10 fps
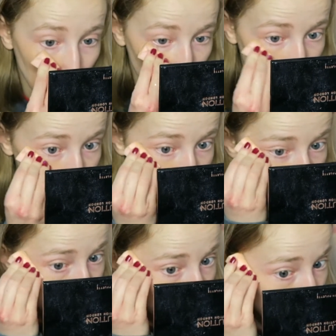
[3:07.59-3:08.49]
Gotta
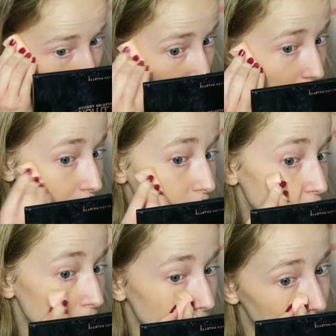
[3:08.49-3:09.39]
use what my mum
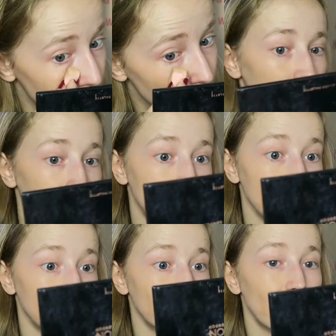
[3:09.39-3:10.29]
would use. This
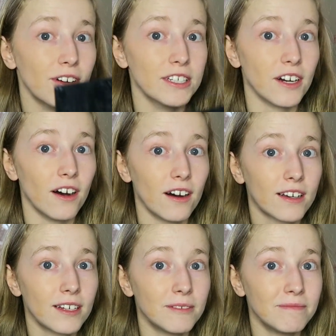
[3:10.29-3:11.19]
is very
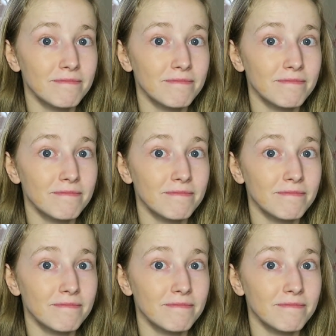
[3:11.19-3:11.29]
dark.